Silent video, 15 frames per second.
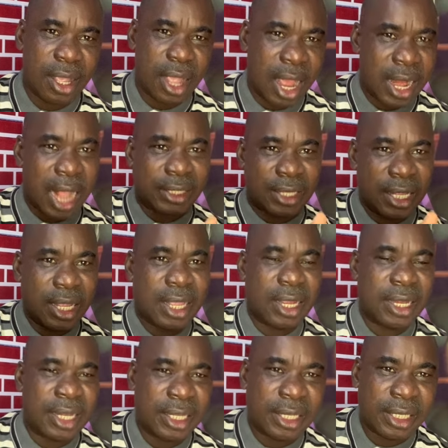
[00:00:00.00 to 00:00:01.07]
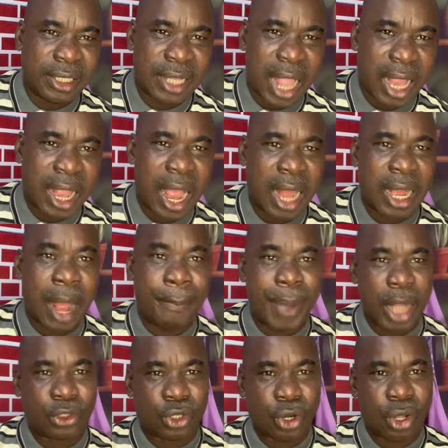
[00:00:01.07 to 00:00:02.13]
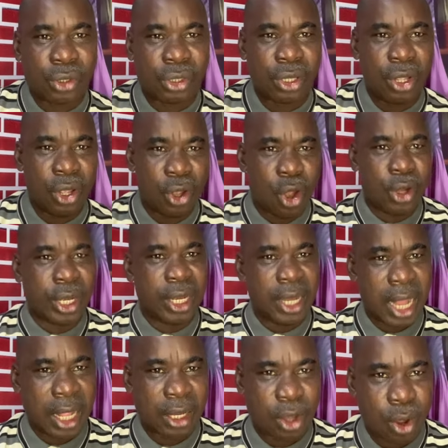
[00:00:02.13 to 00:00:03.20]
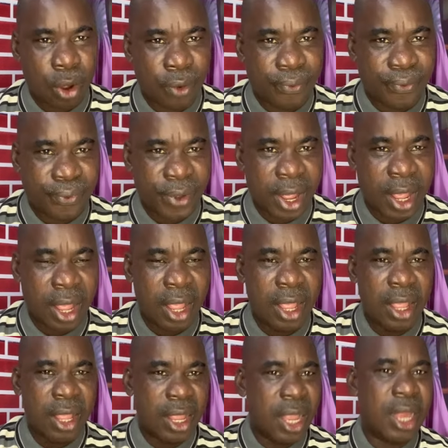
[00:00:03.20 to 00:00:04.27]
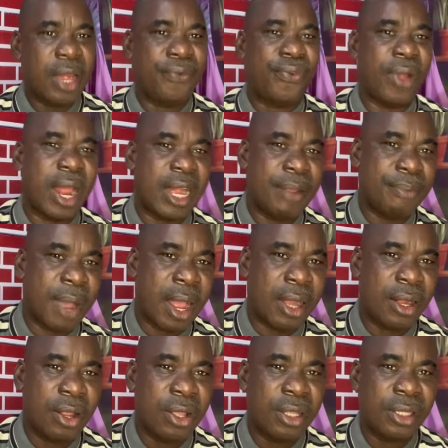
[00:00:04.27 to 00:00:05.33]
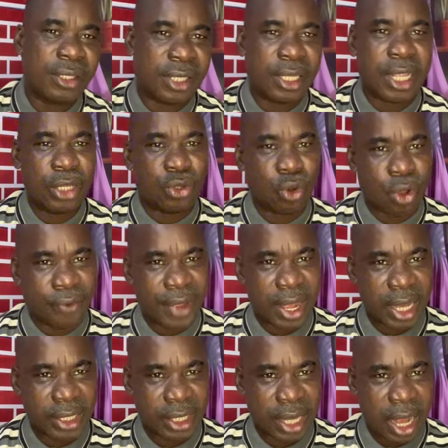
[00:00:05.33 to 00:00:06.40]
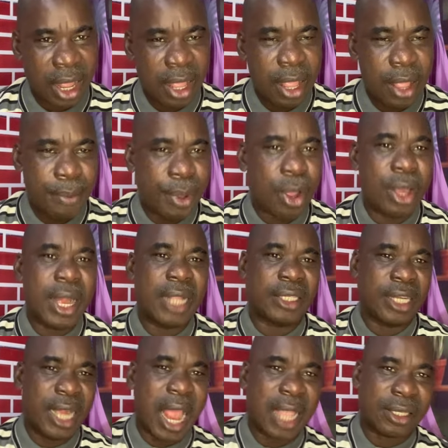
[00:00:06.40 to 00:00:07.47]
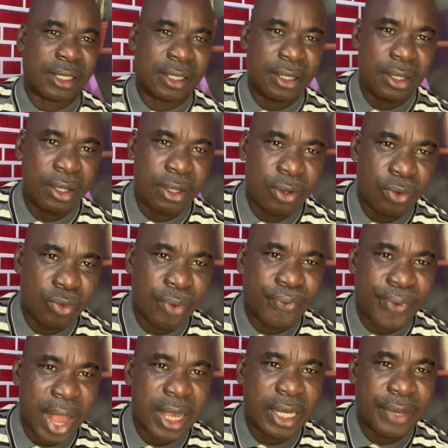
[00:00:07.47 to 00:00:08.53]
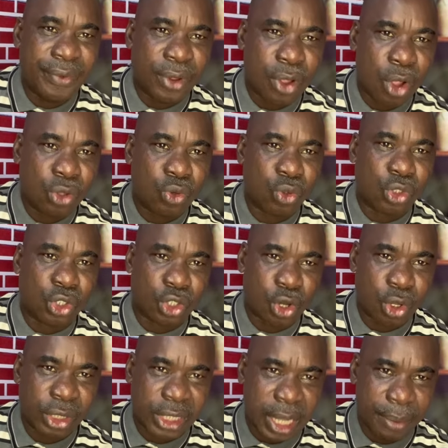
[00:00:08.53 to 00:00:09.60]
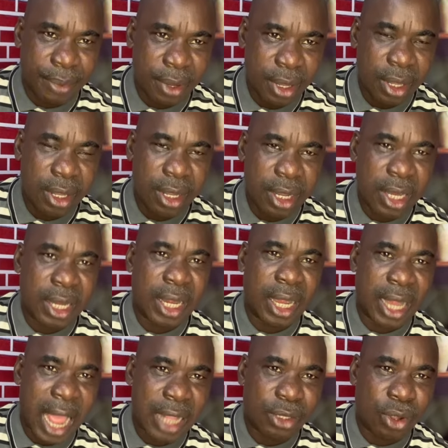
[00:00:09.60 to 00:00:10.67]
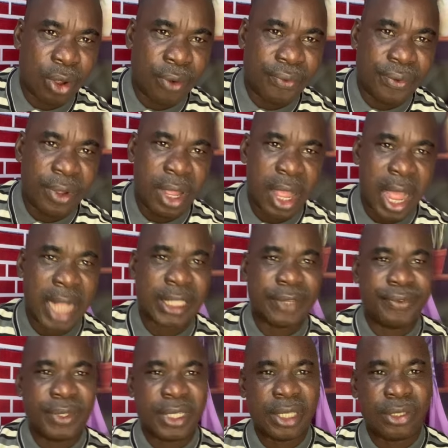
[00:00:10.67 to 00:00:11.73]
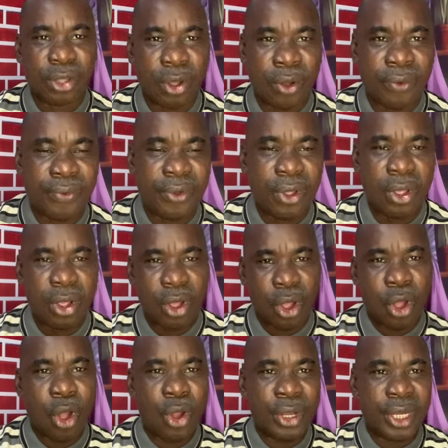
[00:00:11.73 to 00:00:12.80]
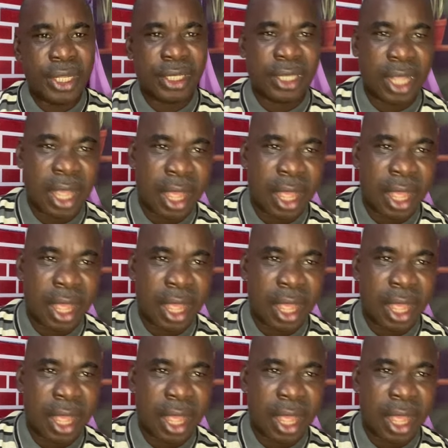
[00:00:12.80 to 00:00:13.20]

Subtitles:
And I think this is like an albatross on the neck of any Fulani man seeking to govern Nigeria. Because Nigerians will find it difficult to trust them in the light of activities of all these